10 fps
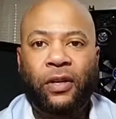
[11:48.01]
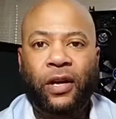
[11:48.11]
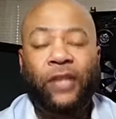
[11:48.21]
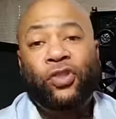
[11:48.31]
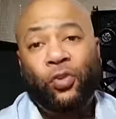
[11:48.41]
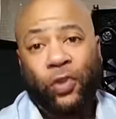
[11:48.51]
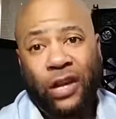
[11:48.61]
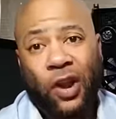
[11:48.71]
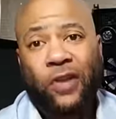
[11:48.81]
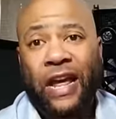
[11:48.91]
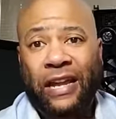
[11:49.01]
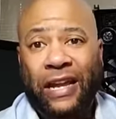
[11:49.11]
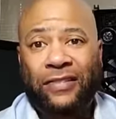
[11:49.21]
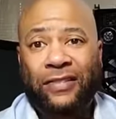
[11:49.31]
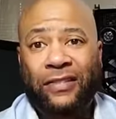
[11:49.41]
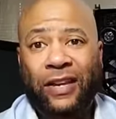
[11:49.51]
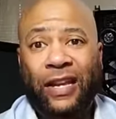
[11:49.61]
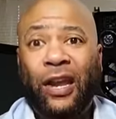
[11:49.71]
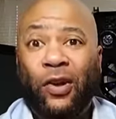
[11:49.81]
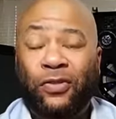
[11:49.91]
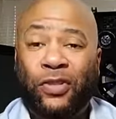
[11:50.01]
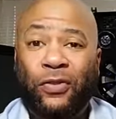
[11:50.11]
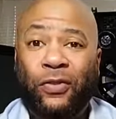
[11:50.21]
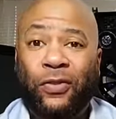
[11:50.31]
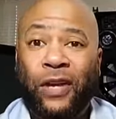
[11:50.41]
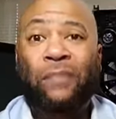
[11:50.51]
until we learn that lesson and learn to